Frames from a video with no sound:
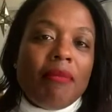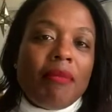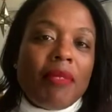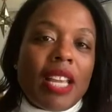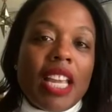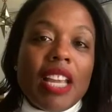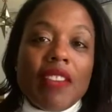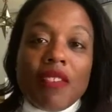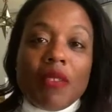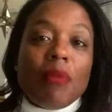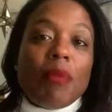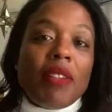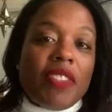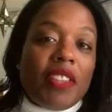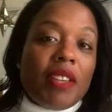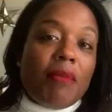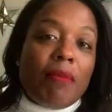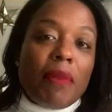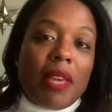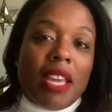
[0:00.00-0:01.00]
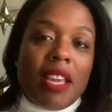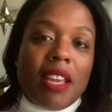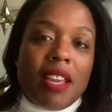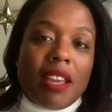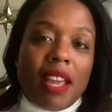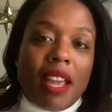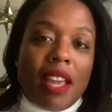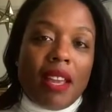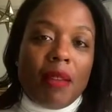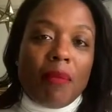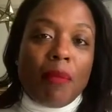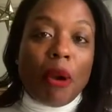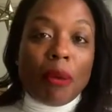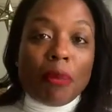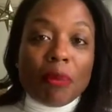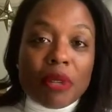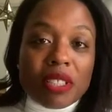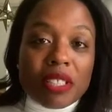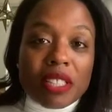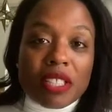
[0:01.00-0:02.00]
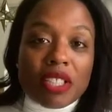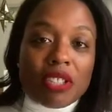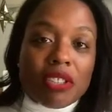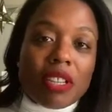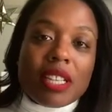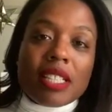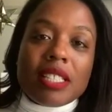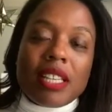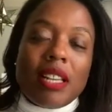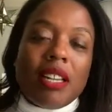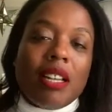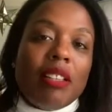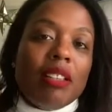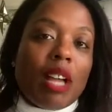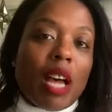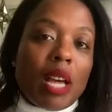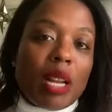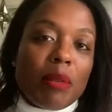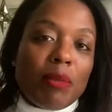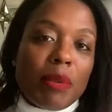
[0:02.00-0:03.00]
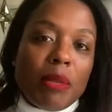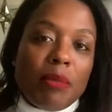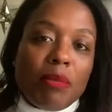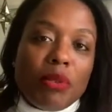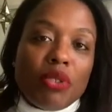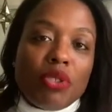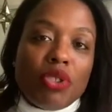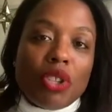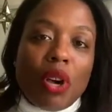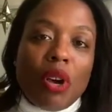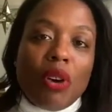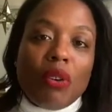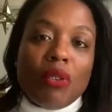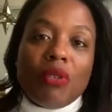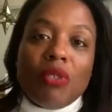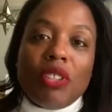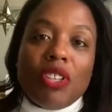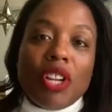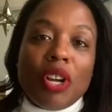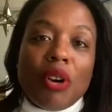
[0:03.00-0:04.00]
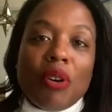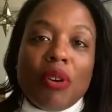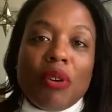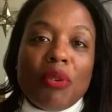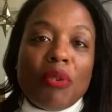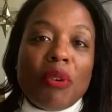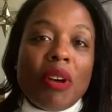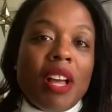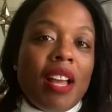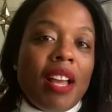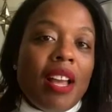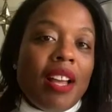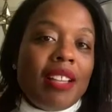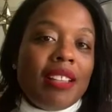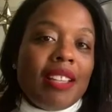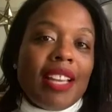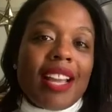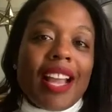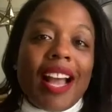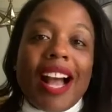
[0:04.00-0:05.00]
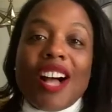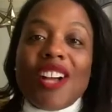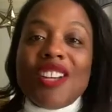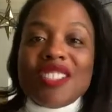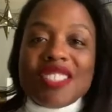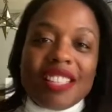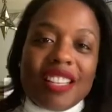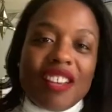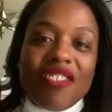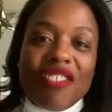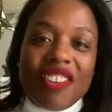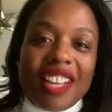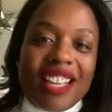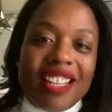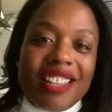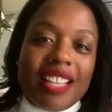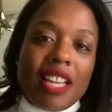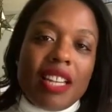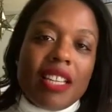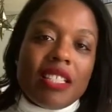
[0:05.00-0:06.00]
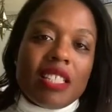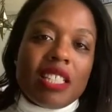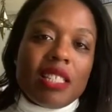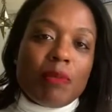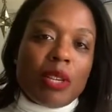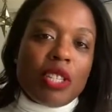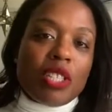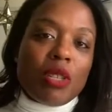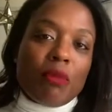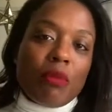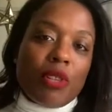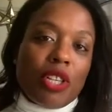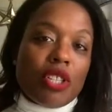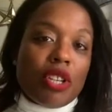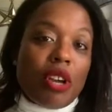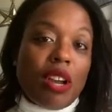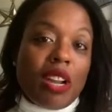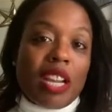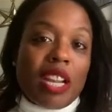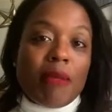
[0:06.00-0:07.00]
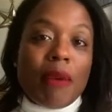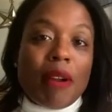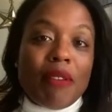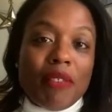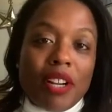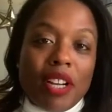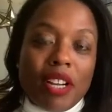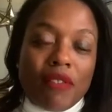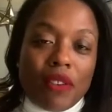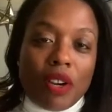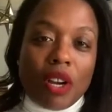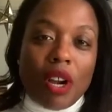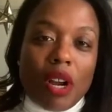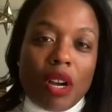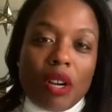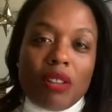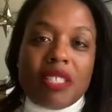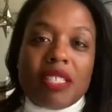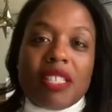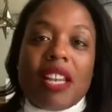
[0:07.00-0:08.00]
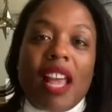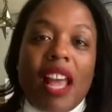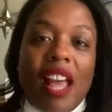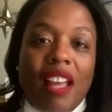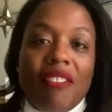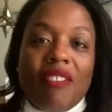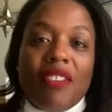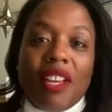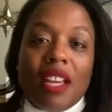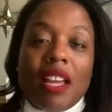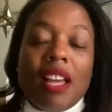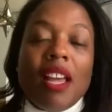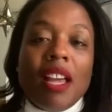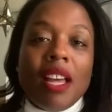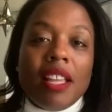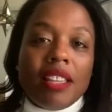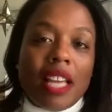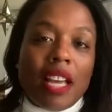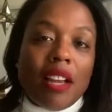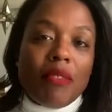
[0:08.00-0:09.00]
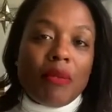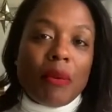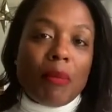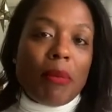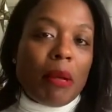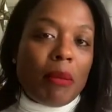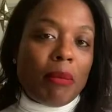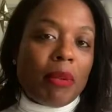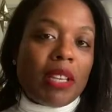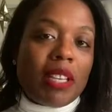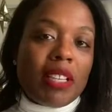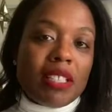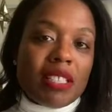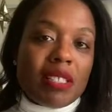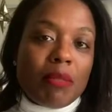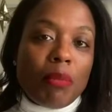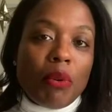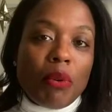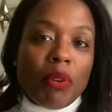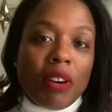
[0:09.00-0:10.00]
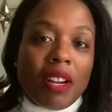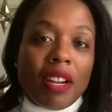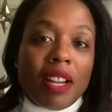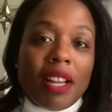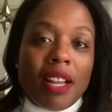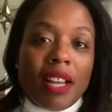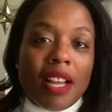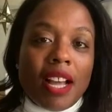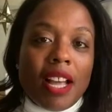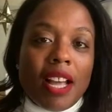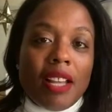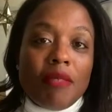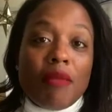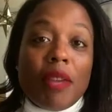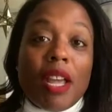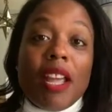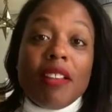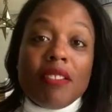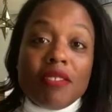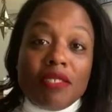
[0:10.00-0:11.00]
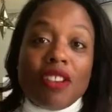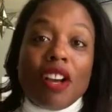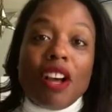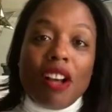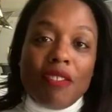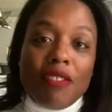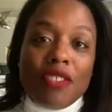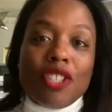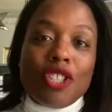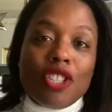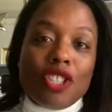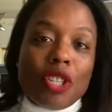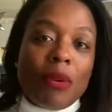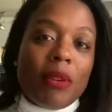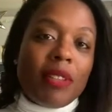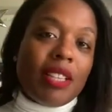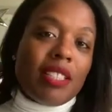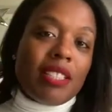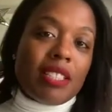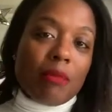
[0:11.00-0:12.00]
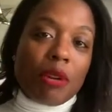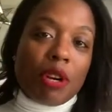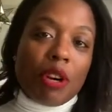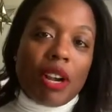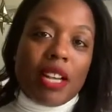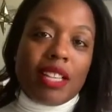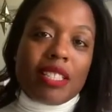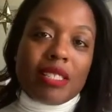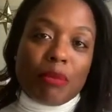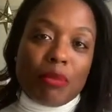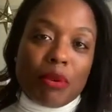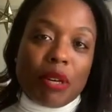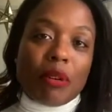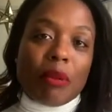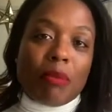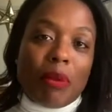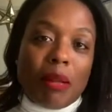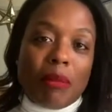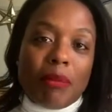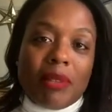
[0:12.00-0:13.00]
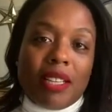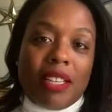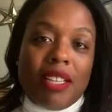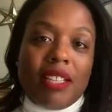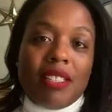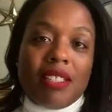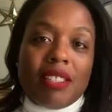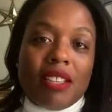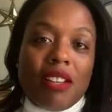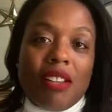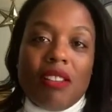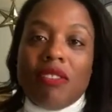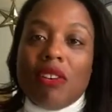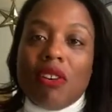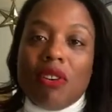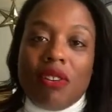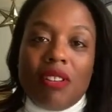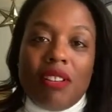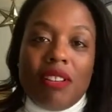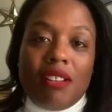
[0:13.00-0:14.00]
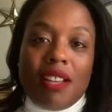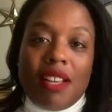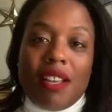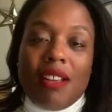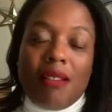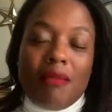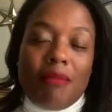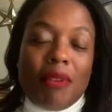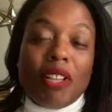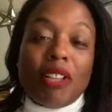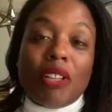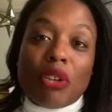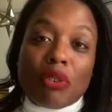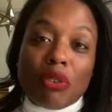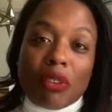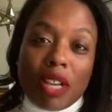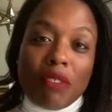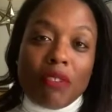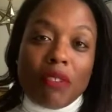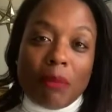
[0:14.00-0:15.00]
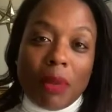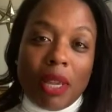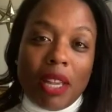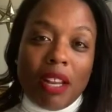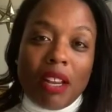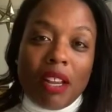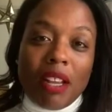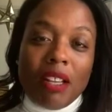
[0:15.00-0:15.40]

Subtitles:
even with it being a purple district. And a lot of people don't know like how significant that is, especially when you're talking about running for Congress and having that Republican support and obviously showing that Democrats support Republicans in local government.